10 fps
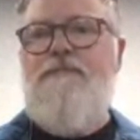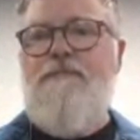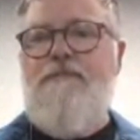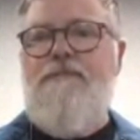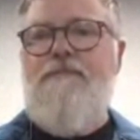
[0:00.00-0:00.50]

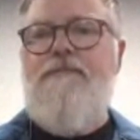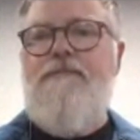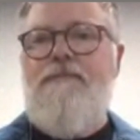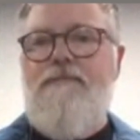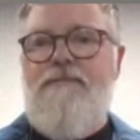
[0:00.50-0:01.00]

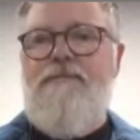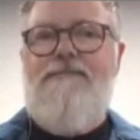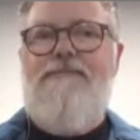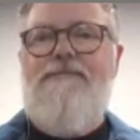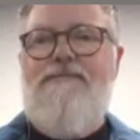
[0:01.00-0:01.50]

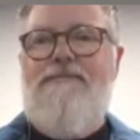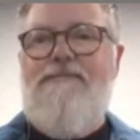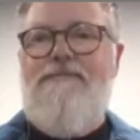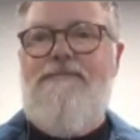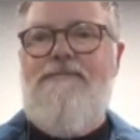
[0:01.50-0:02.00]

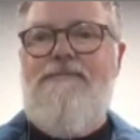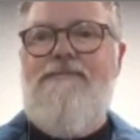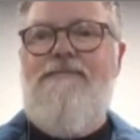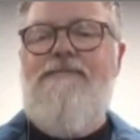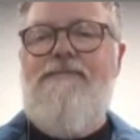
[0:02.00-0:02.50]

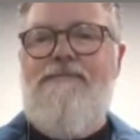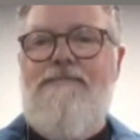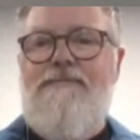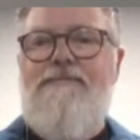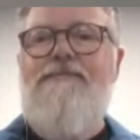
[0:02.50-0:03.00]

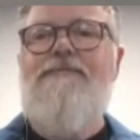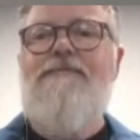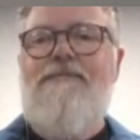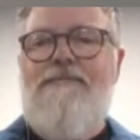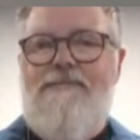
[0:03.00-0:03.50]

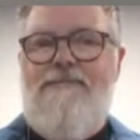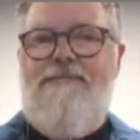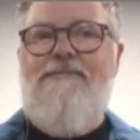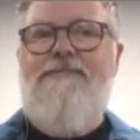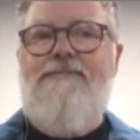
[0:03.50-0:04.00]

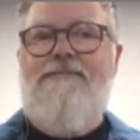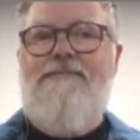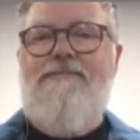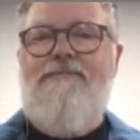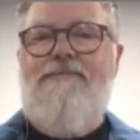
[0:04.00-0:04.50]

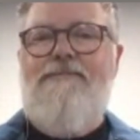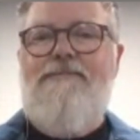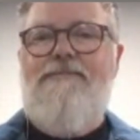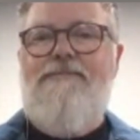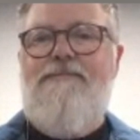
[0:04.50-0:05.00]

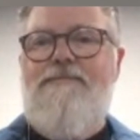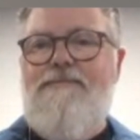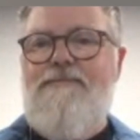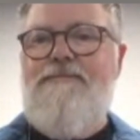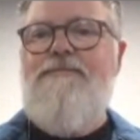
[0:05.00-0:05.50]

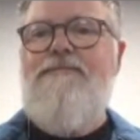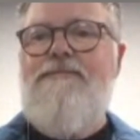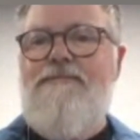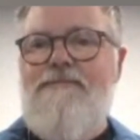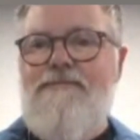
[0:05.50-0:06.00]

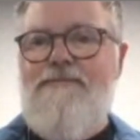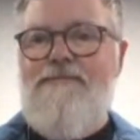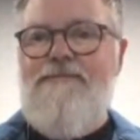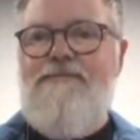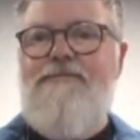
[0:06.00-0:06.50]

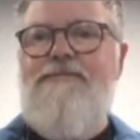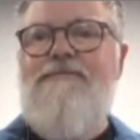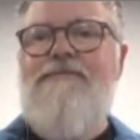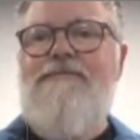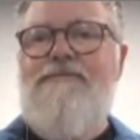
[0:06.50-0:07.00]

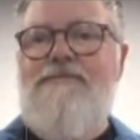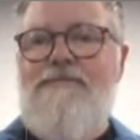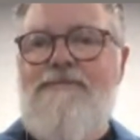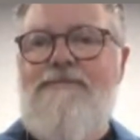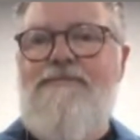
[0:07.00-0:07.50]

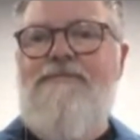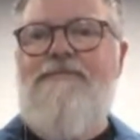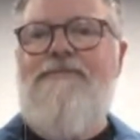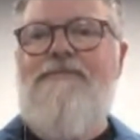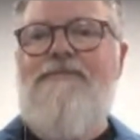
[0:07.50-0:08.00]
The person shown says nothing.